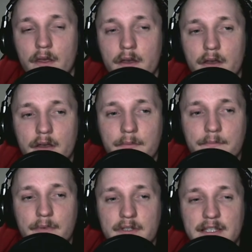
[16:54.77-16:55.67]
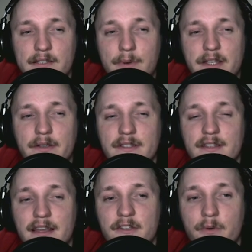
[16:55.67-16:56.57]
because it's where you can
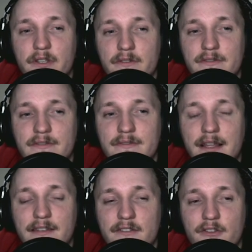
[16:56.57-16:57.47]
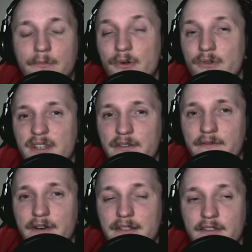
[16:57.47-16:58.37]
select what your desktop audio
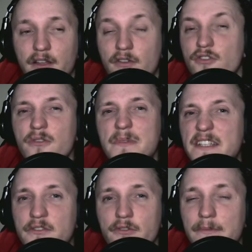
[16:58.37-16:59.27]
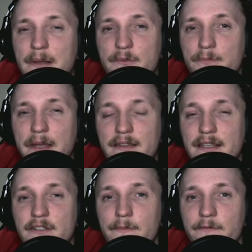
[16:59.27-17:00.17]
devices are. Normally Streamlabs will pick
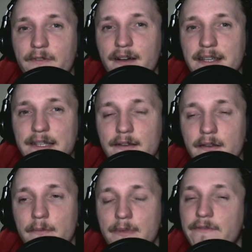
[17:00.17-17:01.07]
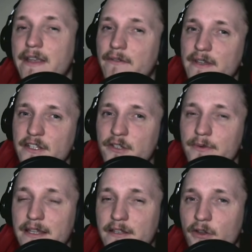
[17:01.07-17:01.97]
these up fine, but if you have an issue
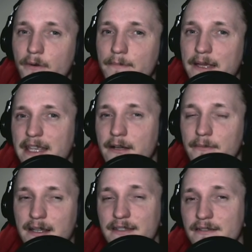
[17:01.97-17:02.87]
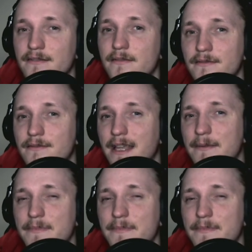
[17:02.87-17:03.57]
with it not picking up like game